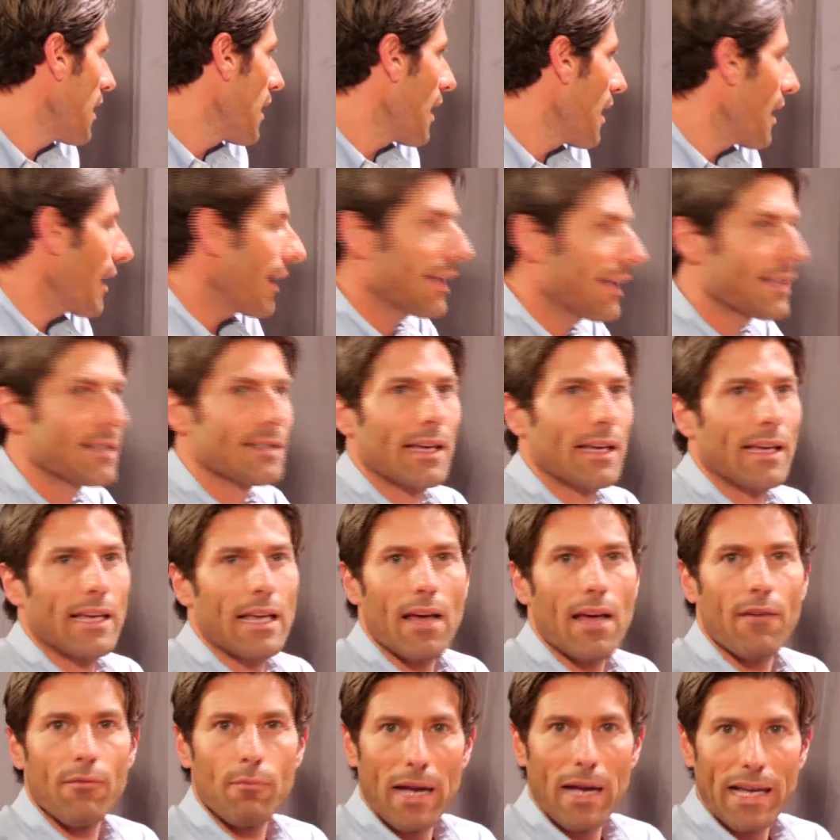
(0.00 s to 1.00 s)
Let's say I
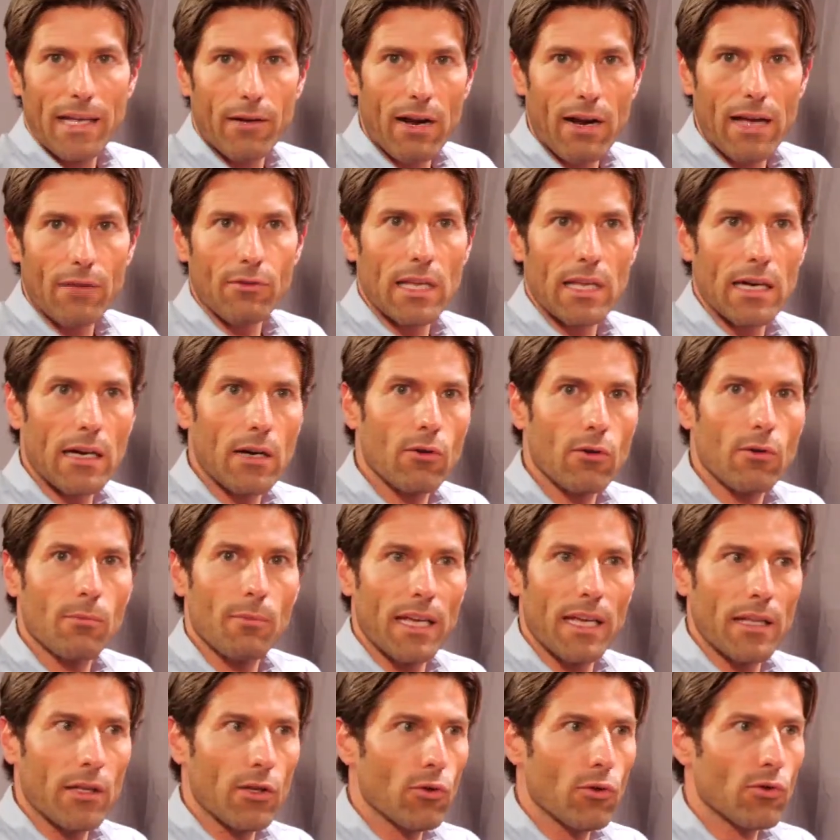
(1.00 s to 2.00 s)
have my rundown, my
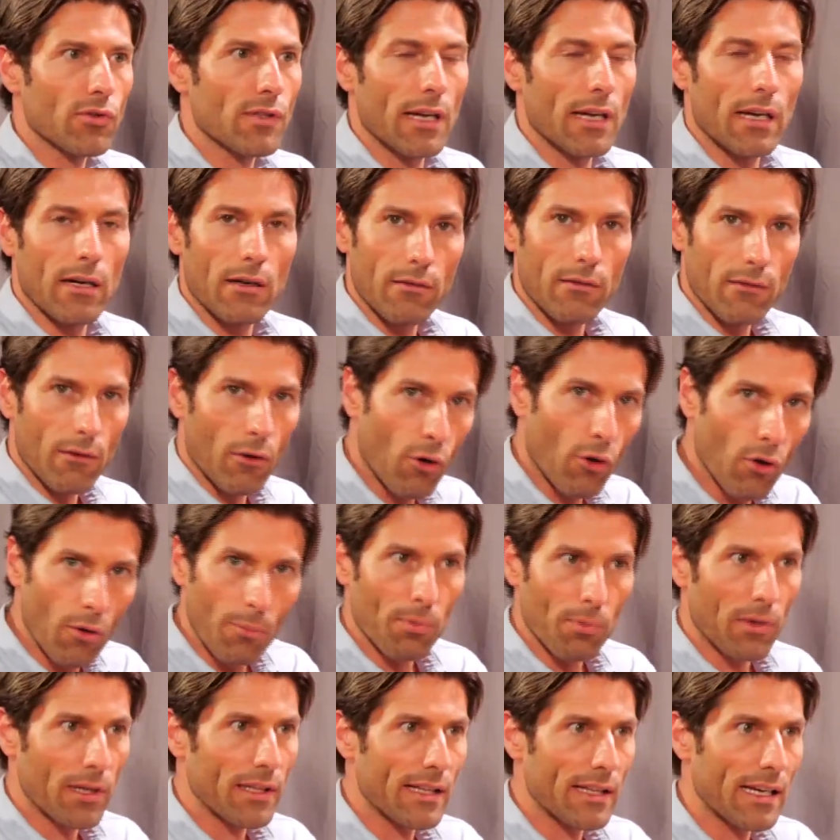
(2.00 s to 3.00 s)
news are all
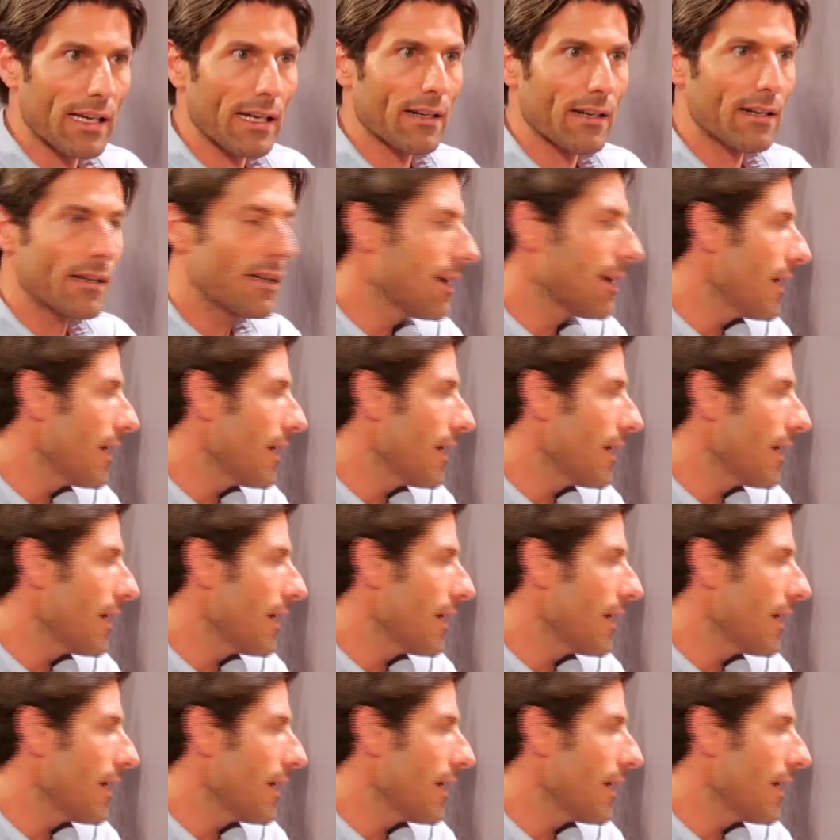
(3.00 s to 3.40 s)
pre-done,